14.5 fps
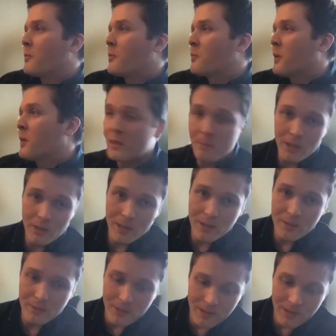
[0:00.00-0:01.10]
partially my own
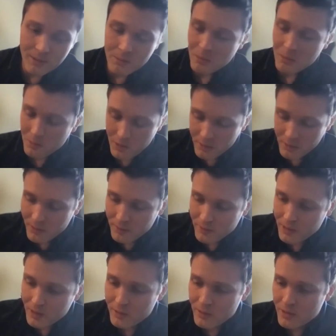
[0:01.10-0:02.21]
ignorance and hopefully for
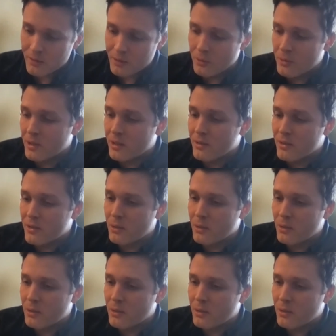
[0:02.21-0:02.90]
interest of the audience.